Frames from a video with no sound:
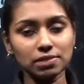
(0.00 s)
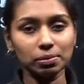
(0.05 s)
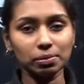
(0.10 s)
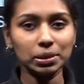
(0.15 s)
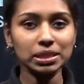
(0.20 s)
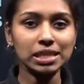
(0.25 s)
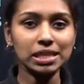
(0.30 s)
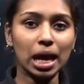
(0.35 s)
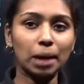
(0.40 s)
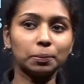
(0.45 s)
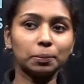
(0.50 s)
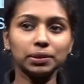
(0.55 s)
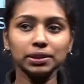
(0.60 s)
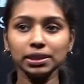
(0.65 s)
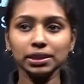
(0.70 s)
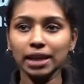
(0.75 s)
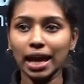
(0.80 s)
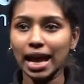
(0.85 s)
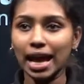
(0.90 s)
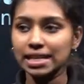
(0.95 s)
from the chapter
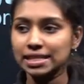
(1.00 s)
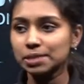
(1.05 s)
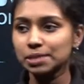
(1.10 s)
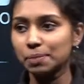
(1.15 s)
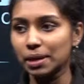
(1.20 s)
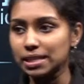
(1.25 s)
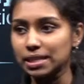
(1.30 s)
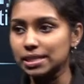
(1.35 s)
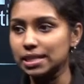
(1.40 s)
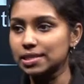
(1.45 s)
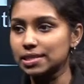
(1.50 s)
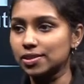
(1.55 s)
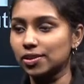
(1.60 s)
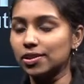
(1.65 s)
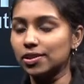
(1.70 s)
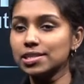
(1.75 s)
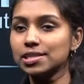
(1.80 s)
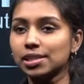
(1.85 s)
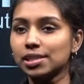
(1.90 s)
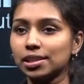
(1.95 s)
acid, base and
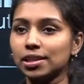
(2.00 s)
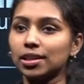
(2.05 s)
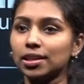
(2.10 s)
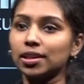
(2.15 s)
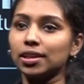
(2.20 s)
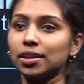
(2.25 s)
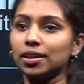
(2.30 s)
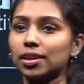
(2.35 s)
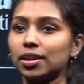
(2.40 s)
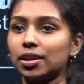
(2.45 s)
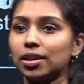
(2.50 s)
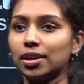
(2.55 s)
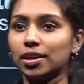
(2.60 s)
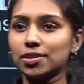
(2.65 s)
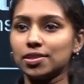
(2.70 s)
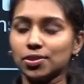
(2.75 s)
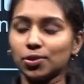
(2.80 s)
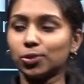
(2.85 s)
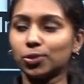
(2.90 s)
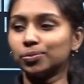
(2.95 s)
salts.
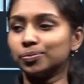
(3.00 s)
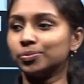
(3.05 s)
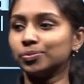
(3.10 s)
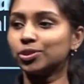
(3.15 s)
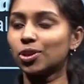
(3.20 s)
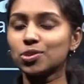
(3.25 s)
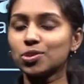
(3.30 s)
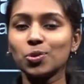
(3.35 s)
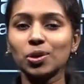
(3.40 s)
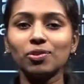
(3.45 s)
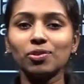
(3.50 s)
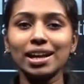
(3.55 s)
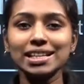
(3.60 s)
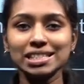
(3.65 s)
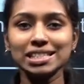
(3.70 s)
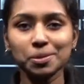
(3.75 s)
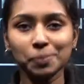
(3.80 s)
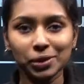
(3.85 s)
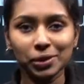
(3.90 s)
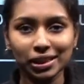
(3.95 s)
So, those who are watching
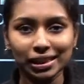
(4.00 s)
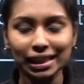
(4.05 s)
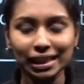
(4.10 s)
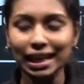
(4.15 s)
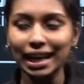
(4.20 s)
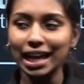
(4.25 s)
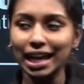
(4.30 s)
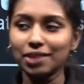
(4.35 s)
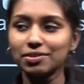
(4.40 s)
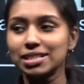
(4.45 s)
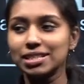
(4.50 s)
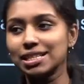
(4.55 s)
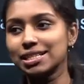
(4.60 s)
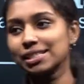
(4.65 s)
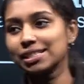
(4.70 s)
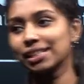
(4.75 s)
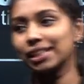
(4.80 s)
the particular live, just